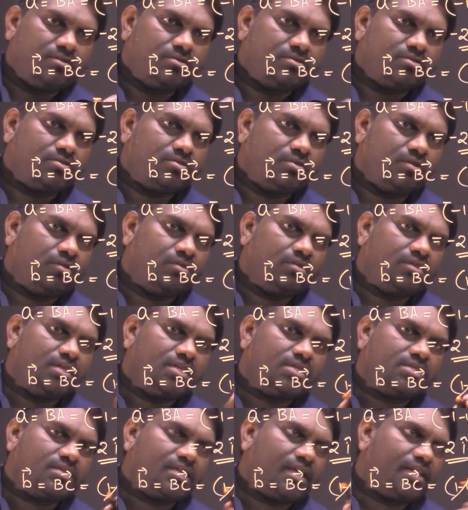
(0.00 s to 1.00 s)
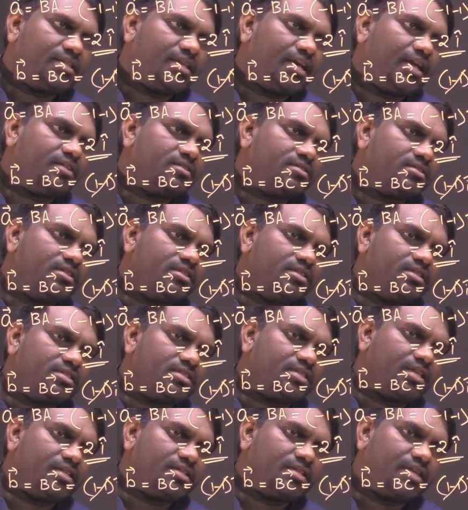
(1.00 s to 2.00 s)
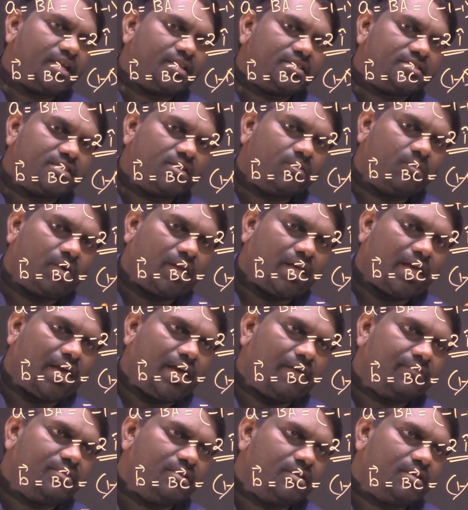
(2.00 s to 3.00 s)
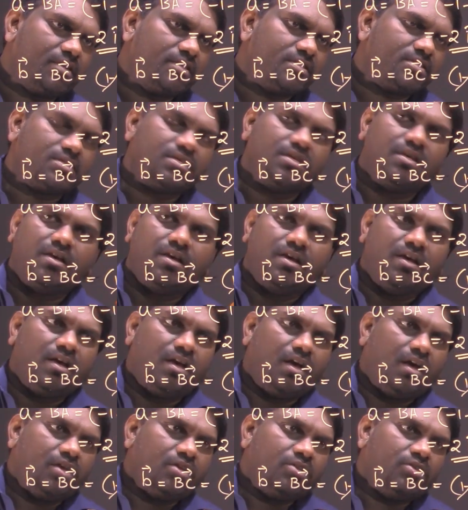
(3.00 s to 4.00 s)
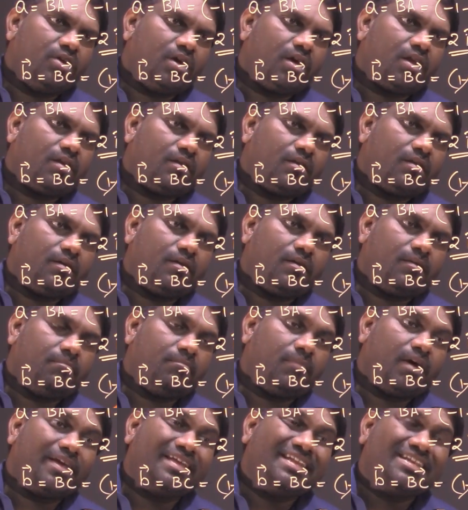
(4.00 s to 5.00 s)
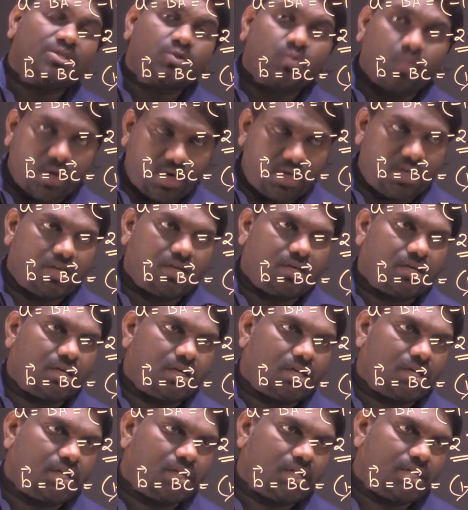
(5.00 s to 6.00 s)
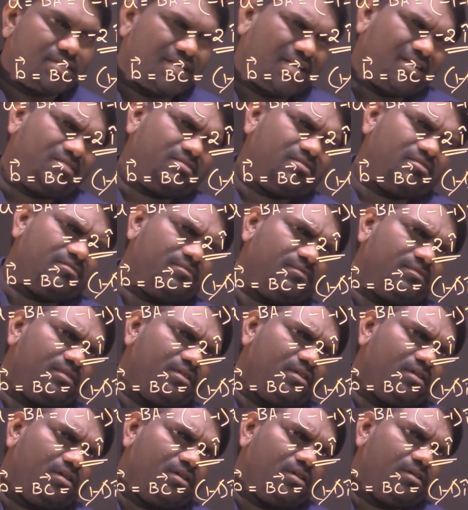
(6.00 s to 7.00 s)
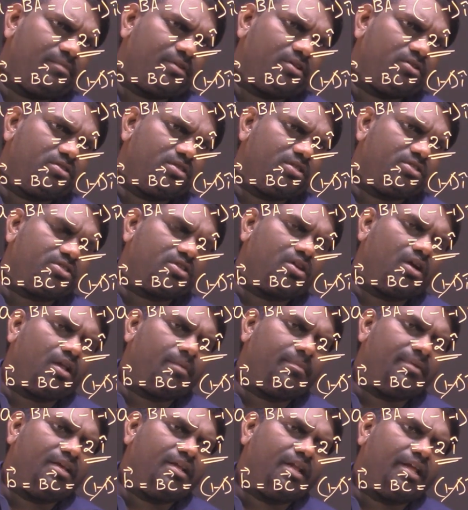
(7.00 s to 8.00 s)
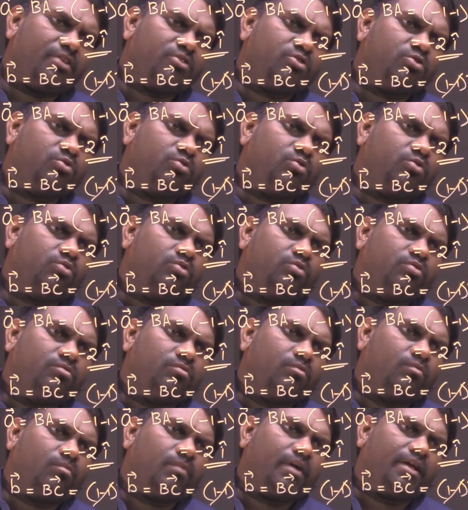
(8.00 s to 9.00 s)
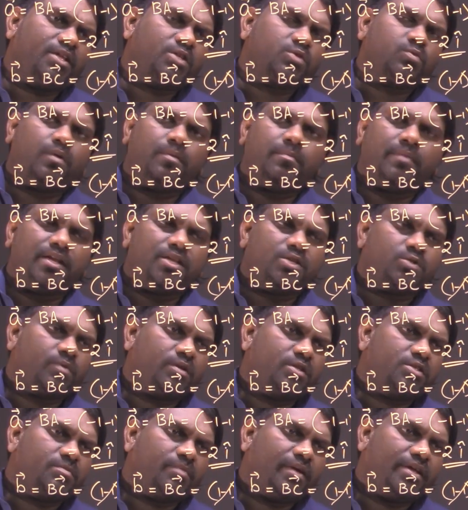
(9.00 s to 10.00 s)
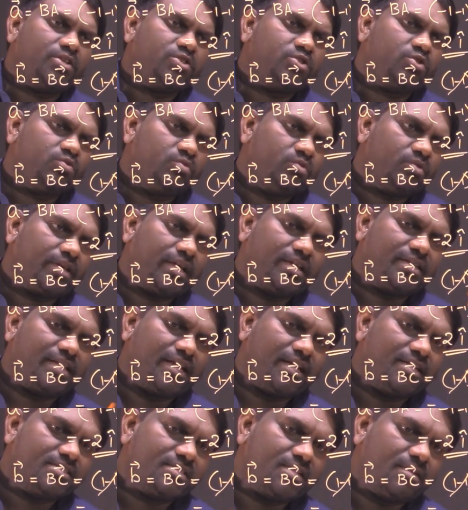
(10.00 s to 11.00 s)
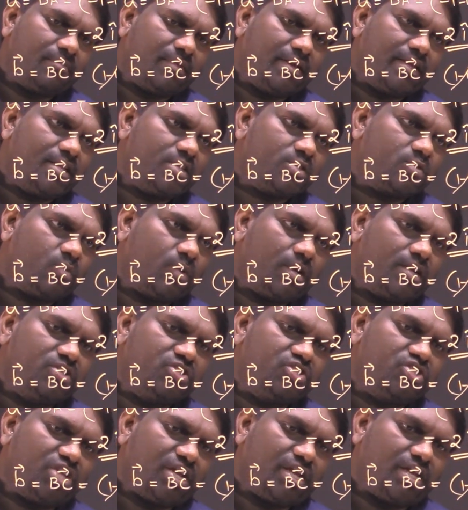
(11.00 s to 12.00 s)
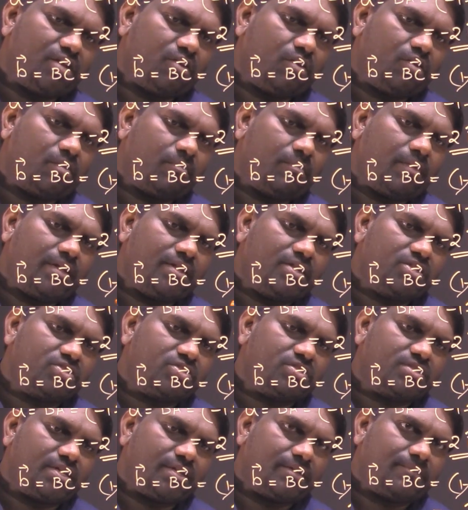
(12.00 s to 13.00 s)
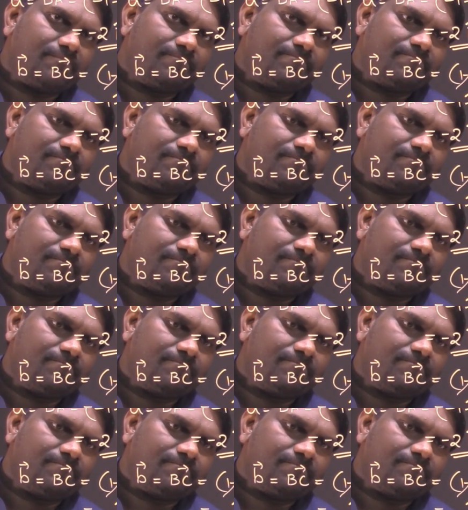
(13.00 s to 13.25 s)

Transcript: So this get cancelled, this get cancelled. What I have here is your minus 1, isn't it? Because it's gonna be like 2 minus 1 is minus 2, get cancelled, minus 1 j or minus j.